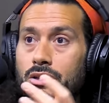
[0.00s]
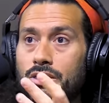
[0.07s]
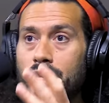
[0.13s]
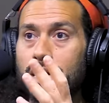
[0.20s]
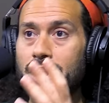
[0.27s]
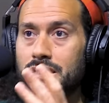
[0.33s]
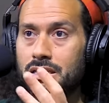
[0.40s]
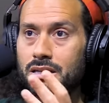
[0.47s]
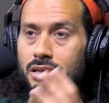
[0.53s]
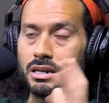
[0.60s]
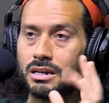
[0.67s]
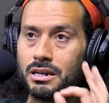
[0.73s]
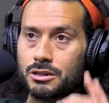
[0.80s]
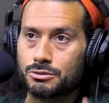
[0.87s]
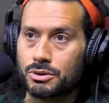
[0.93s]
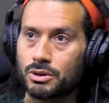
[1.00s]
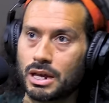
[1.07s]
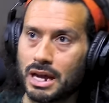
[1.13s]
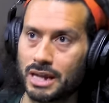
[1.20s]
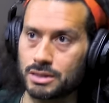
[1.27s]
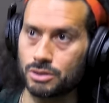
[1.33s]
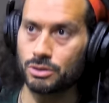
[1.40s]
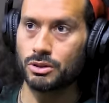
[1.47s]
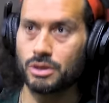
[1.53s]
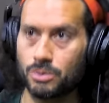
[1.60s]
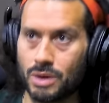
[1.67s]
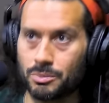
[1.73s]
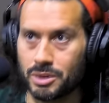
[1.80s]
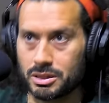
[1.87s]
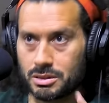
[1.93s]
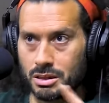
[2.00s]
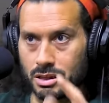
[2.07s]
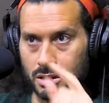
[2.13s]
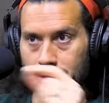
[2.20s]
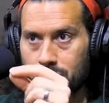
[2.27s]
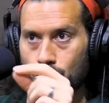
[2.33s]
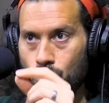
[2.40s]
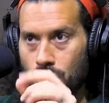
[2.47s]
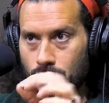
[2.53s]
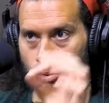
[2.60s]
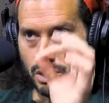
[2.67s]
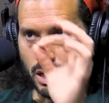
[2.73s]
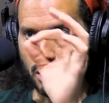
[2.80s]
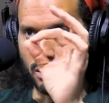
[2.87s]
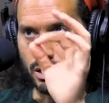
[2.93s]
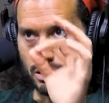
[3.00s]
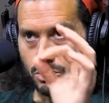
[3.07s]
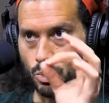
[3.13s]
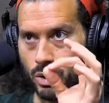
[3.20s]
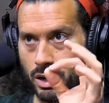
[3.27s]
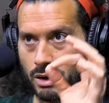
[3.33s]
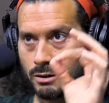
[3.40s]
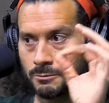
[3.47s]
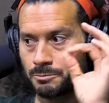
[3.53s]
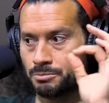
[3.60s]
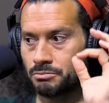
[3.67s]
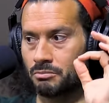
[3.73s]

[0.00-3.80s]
The idea that Israel has nuclear weapons, this is one of those areas where